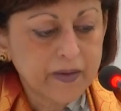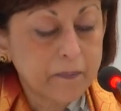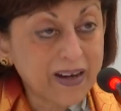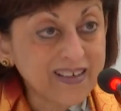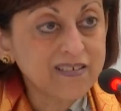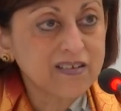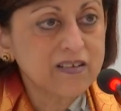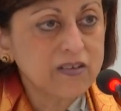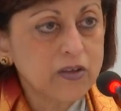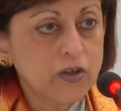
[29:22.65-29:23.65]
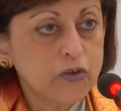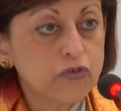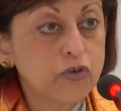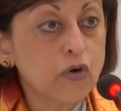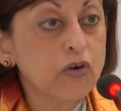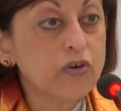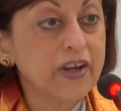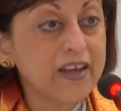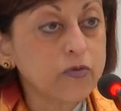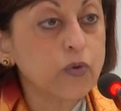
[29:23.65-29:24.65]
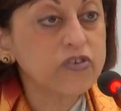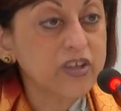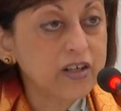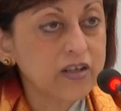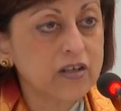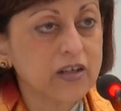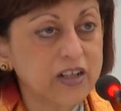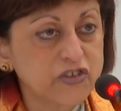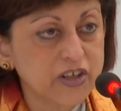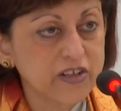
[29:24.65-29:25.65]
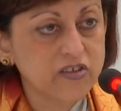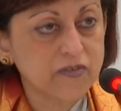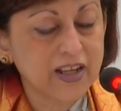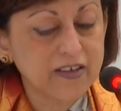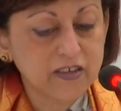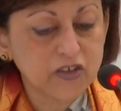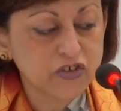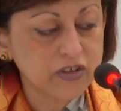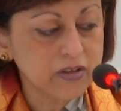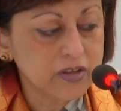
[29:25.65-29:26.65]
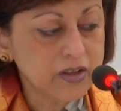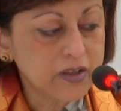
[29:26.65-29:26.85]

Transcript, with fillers: But so great was the Indian culture and civilization